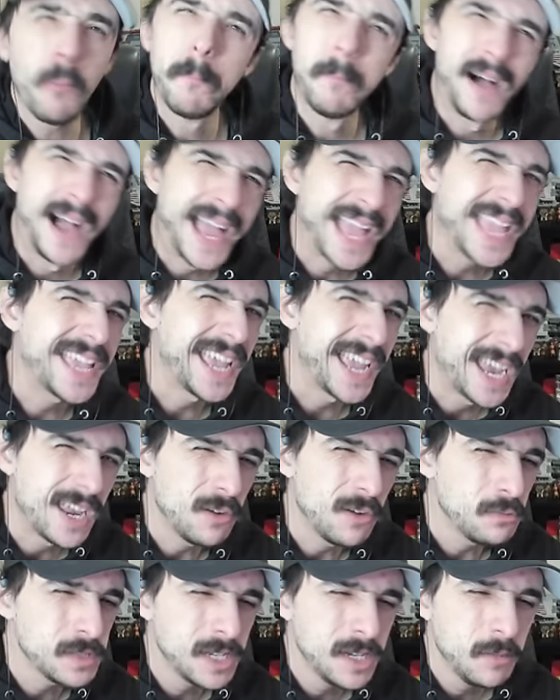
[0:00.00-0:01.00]
buy
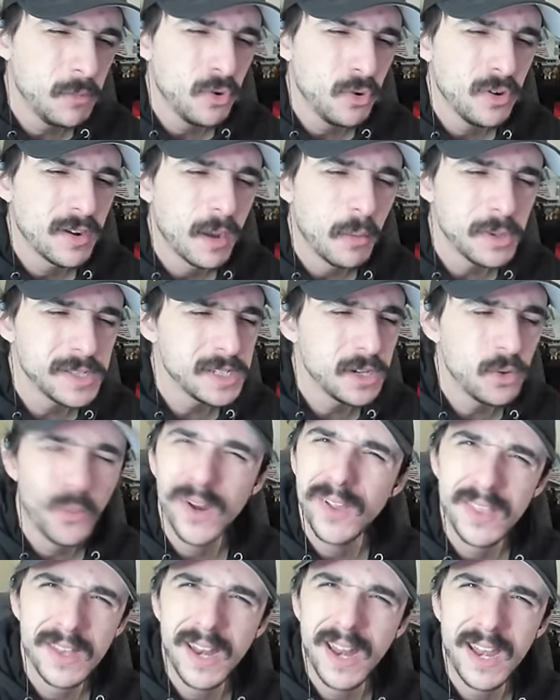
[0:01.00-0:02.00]
candles anymore? I wasn't
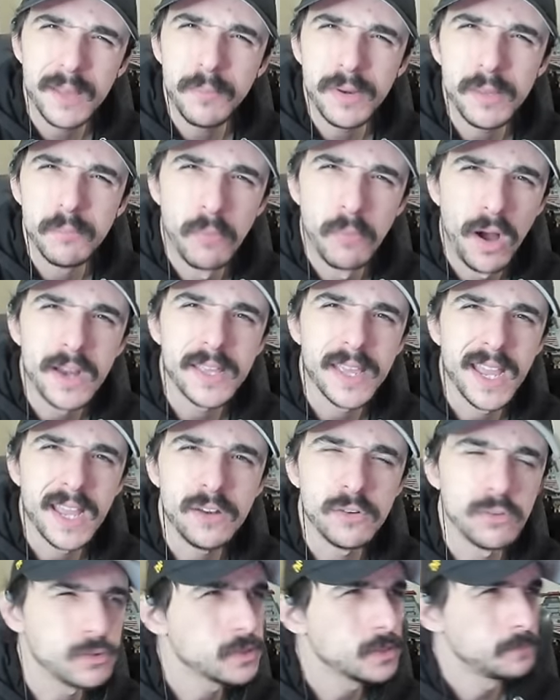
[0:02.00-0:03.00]
aware that anybody bought
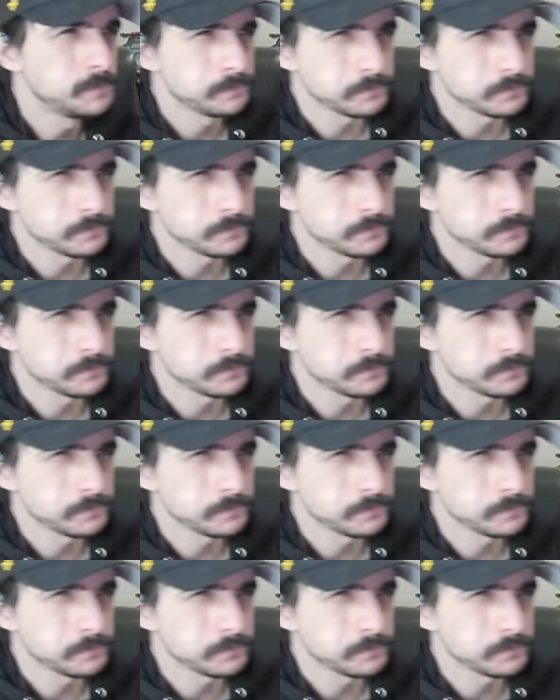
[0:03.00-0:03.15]
candles.